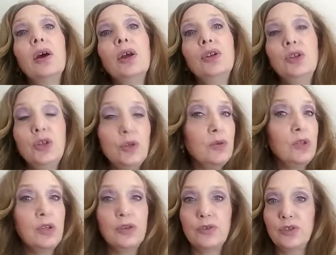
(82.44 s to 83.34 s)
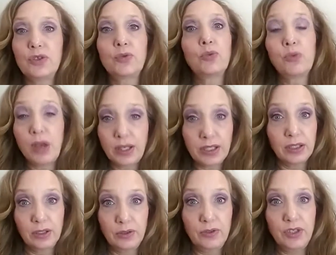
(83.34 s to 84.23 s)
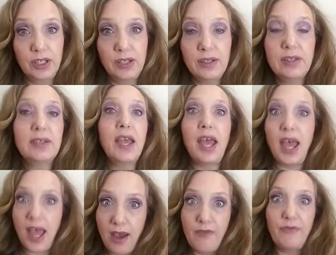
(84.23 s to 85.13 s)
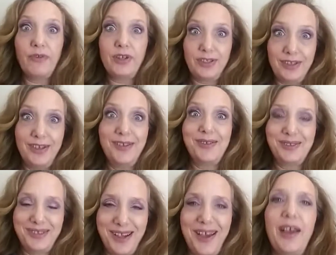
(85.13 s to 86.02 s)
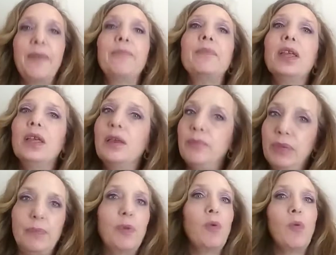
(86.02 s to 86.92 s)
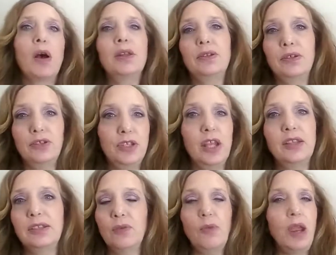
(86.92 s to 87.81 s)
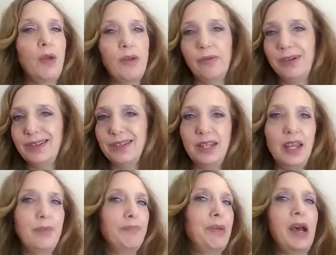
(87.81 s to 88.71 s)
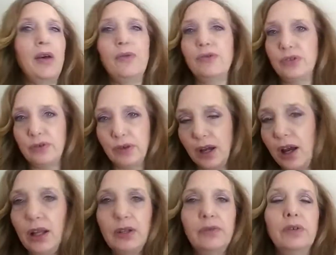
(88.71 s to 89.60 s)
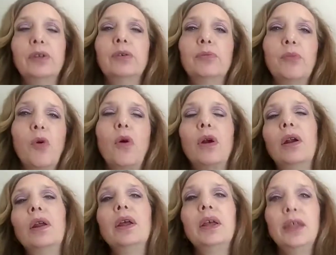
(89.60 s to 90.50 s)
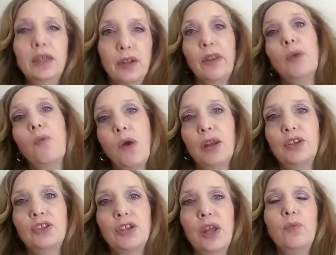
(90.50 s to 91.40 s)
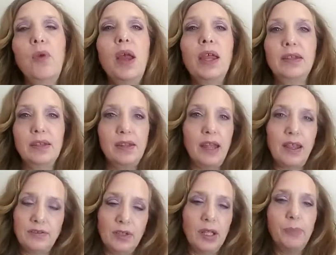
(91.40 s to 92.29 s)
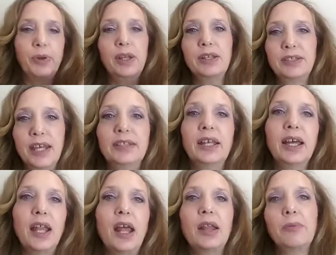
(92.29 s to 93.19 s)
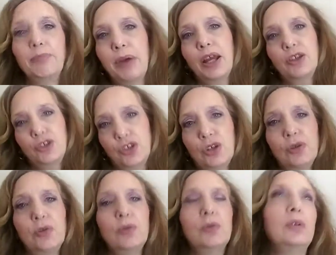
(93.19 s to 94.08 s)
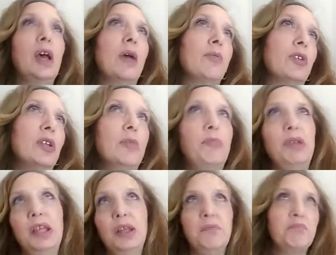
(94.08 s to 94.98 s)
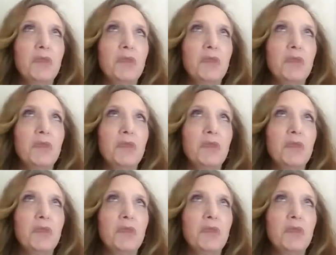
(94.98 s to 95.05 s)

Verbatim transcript: New Year's resolutions. Every single time people want to shed some weight, whether it's ten pounds or one hundred or more, you know, they want to shed weight. And they so they put a deadline on it. By June, I'm going to be